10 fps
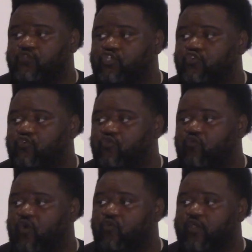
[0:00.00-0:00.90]
to
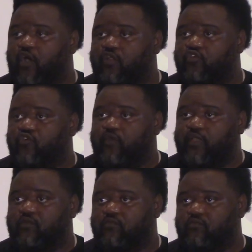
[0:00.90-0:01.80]
what we are
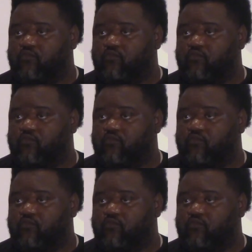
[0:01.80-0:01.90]
doing.